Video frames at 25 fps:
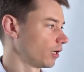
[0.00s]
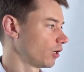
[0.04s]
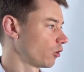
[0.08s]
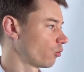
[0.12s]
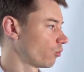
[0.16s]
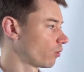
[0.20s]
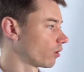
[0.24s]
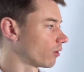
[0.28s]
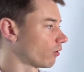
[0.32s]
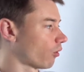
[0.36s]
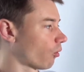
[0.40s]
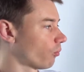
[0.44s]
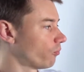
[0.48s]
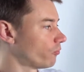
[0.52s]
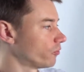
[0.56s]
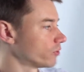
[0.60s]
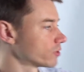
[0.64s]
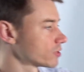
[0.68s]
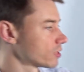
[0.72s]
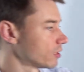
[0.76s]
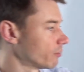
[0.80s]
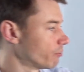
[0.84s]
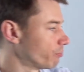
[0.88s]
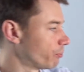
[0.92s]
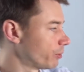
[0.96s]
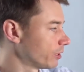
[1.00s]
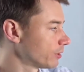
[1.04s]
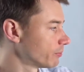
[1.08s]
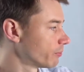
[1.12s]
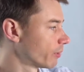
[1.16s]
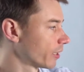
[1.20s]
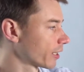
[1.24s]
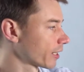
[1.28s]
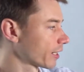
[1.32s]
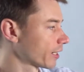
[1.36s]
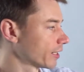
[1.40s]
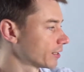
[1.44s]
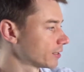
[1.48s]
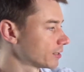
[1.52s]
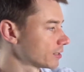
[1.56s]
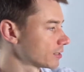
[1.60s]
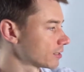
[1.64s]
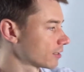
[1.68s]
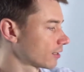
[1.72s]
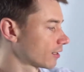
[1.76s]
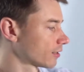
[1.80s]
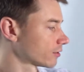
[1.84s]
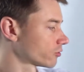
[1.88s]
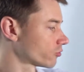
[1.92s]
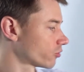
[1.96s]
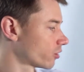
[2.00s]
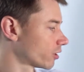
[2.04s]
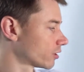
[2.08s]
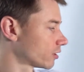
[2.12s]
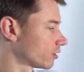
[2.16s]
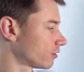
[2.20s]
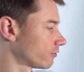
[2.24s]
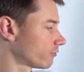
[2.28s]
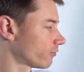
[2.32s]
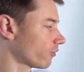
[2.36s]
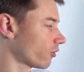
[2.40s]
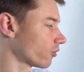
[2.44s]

well, obviously Bitbucket is an alternative.